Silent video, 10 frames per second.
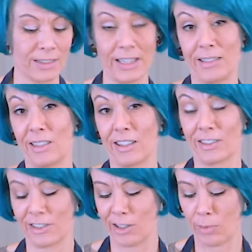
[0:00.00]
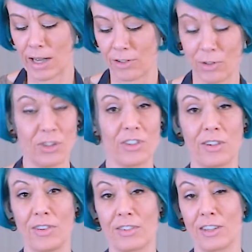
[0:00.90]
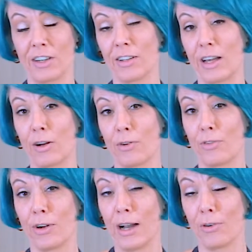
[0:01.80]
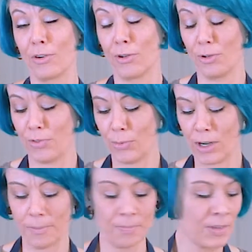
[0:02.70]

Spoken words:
Like nothing's gonna go bad. So you can just leave it sitting on the counter for an hour or two if you want.